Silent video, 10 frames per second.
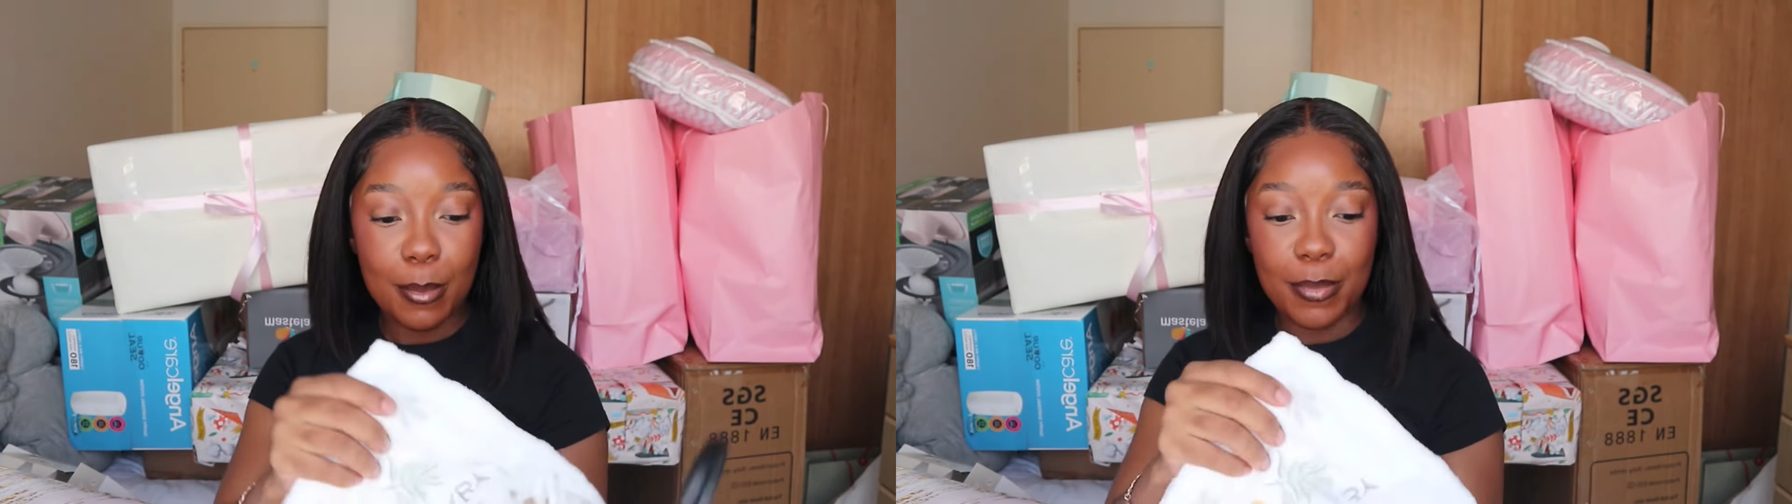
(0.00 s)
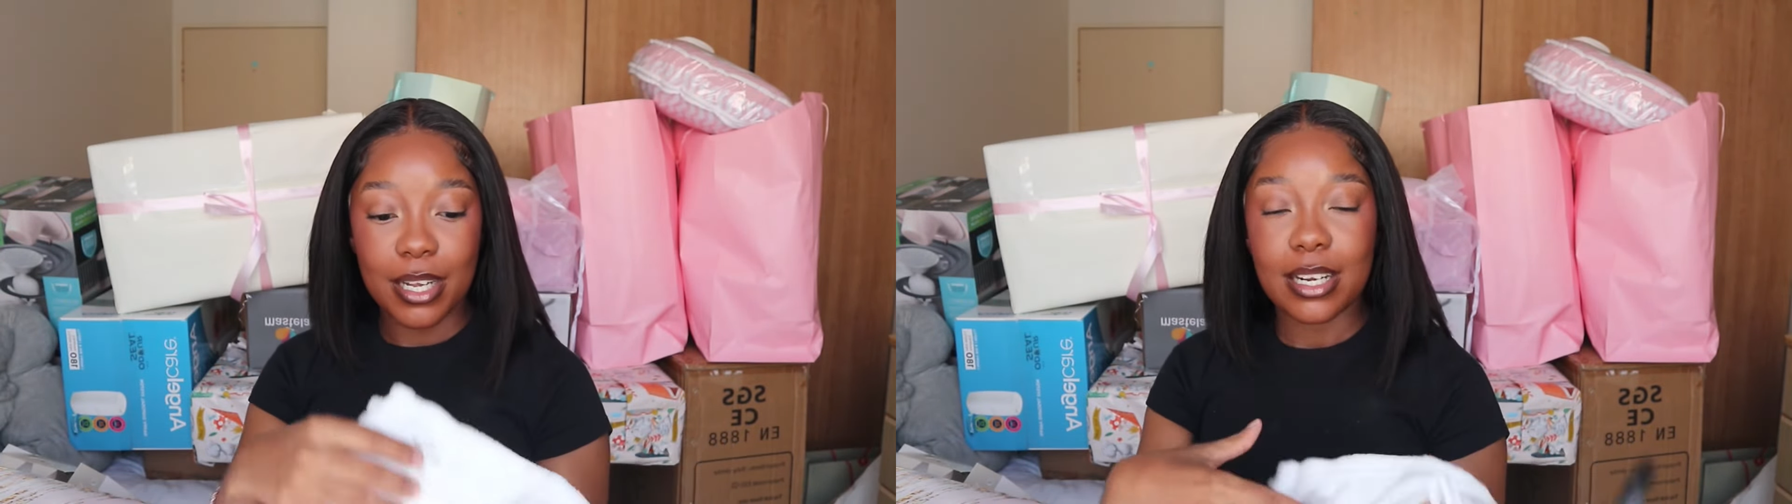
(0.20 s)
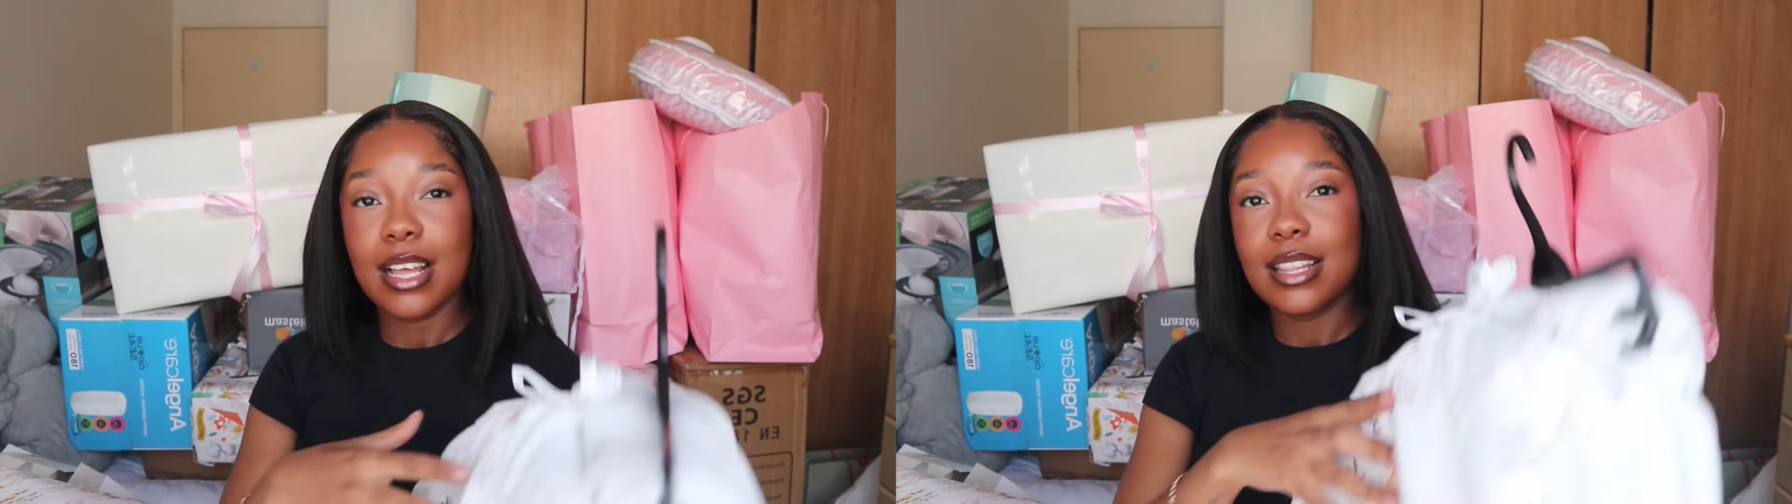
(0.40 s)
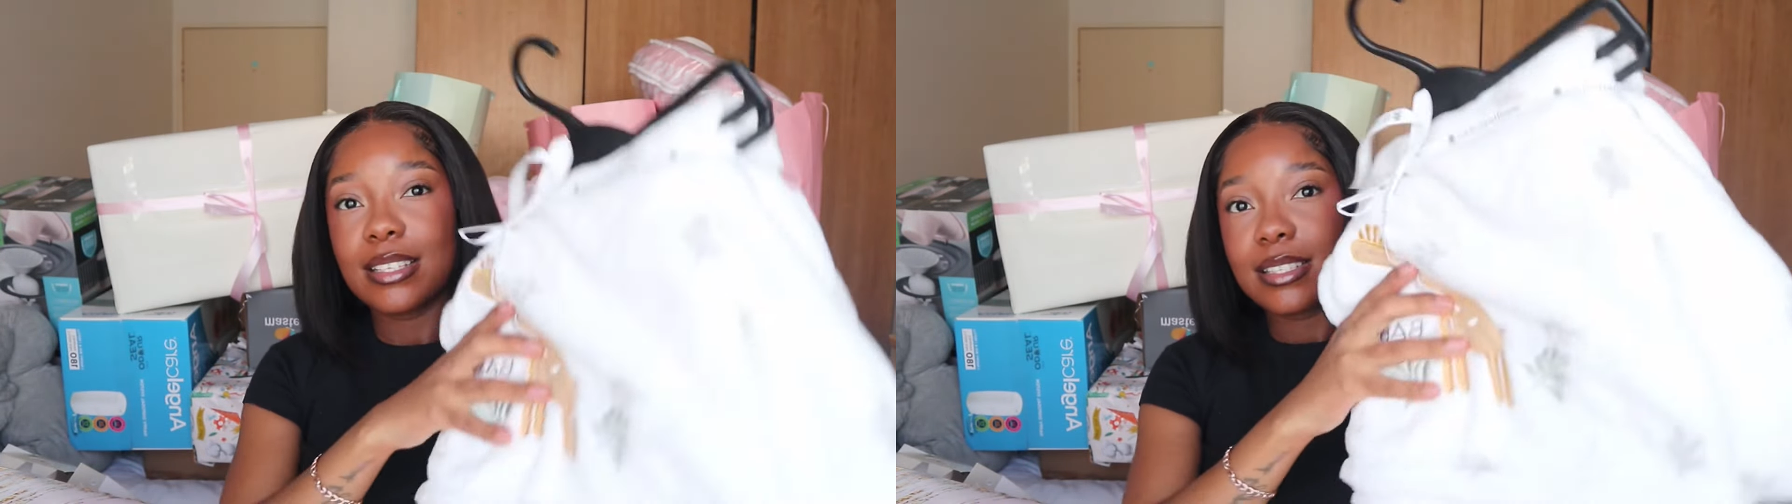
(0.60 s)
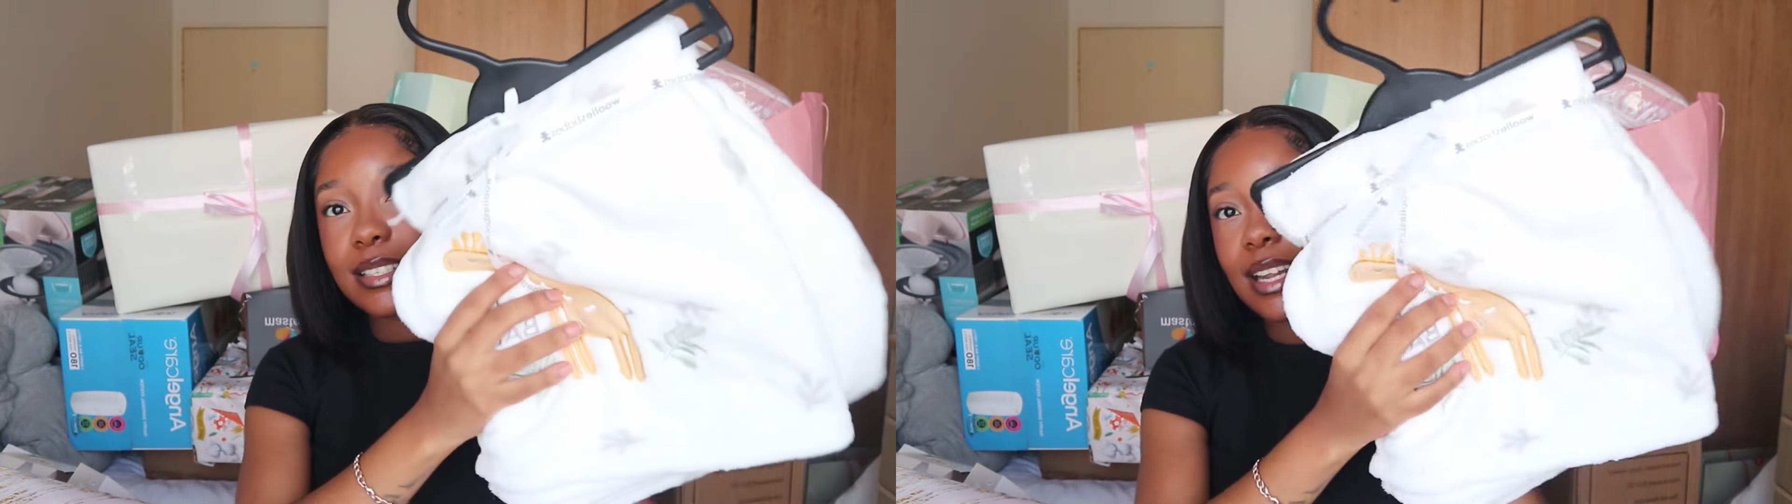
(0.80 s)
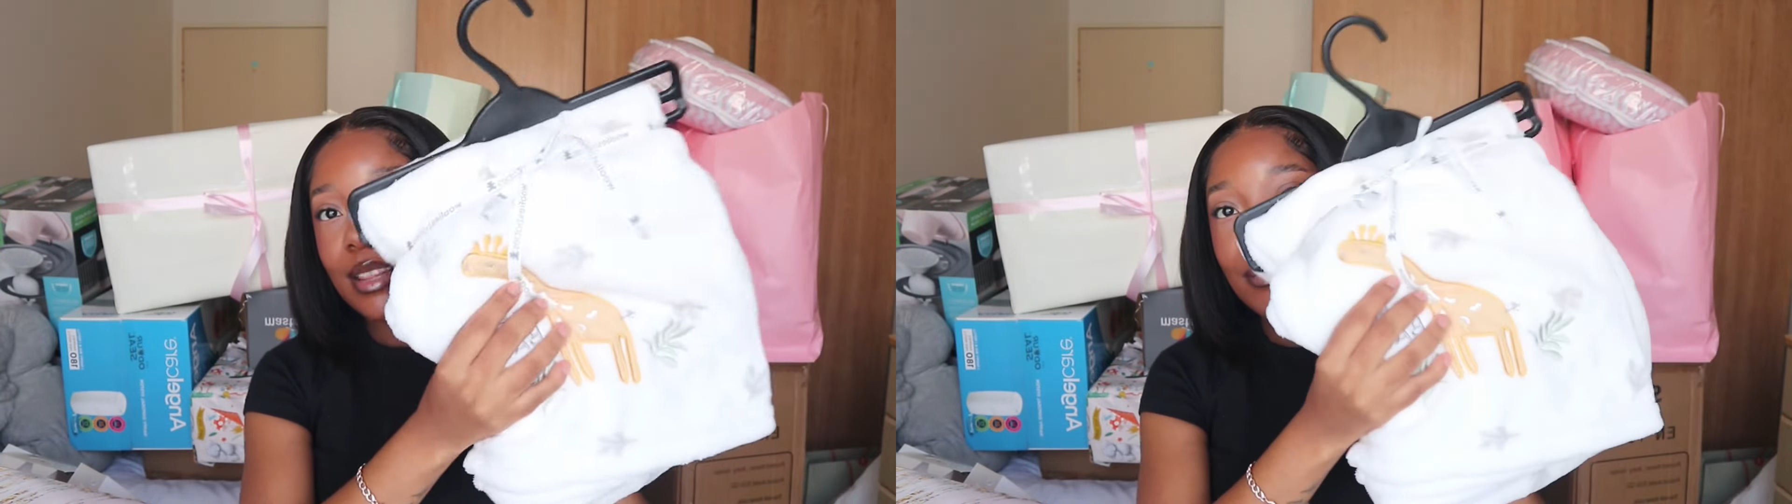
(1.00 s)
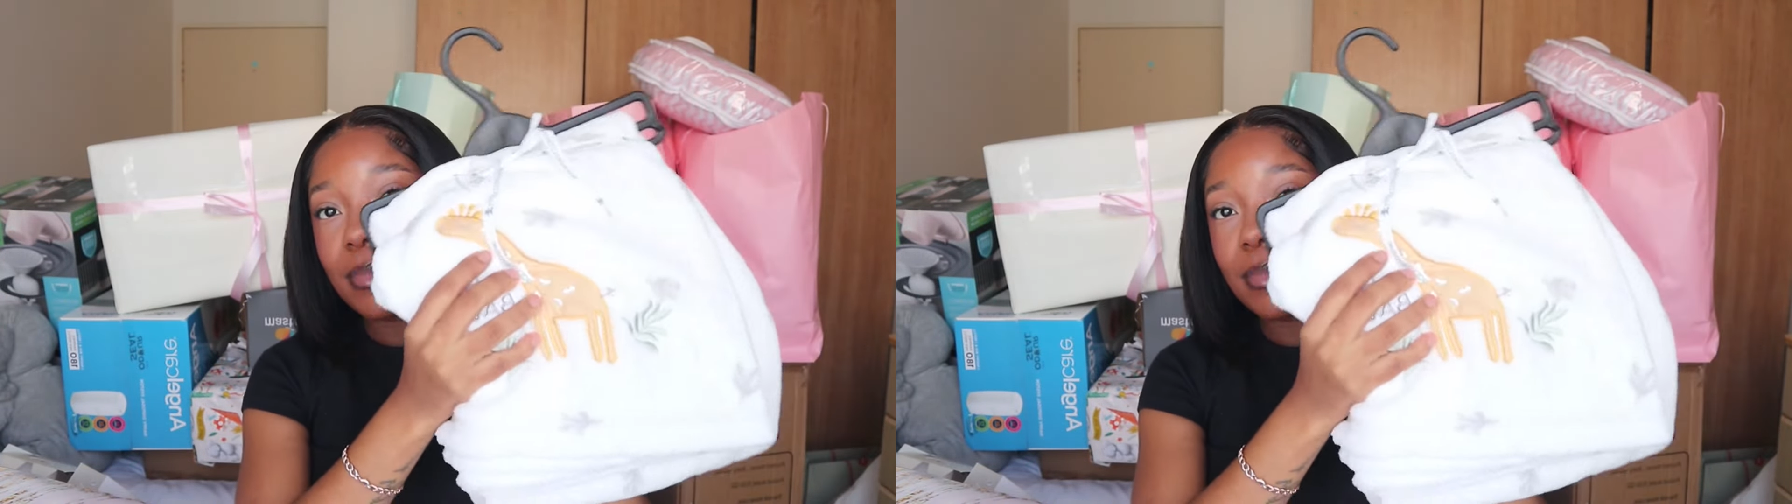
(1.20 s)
But this is another